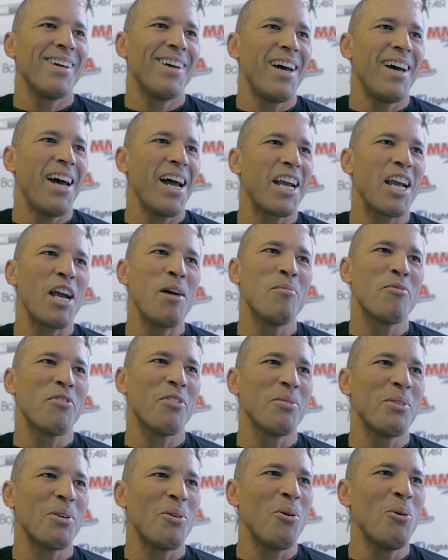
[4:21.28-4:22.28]
I come
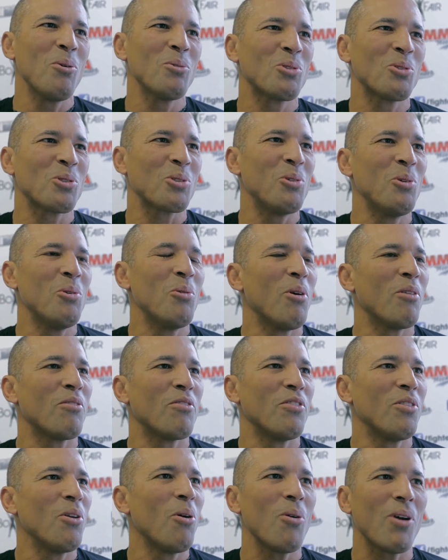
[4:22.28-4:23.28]
from the old school
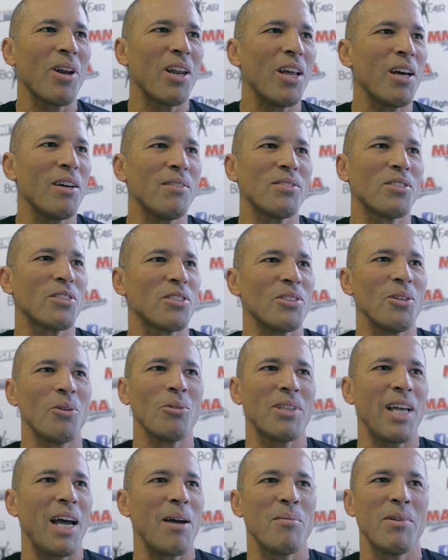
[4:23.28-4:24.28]
of no gloves, no
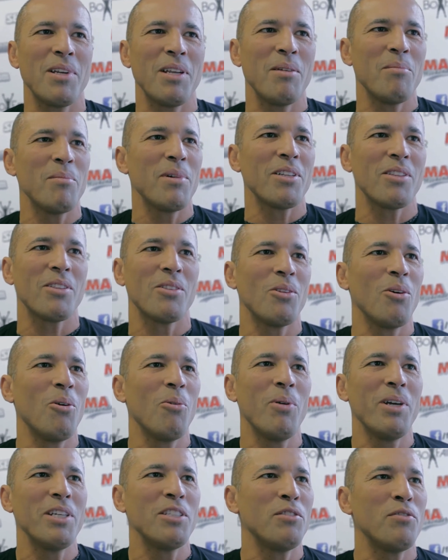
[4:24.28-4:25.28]
time limit, no
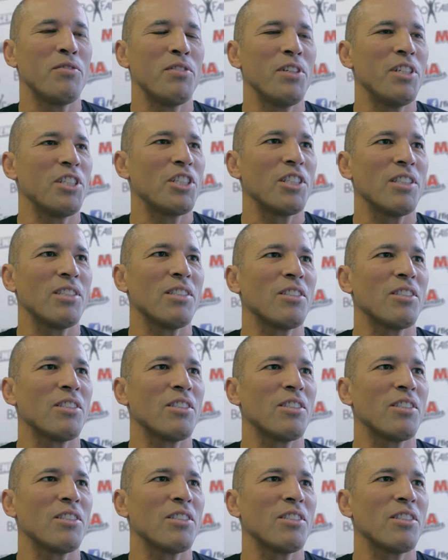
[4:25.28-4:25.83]
weight division.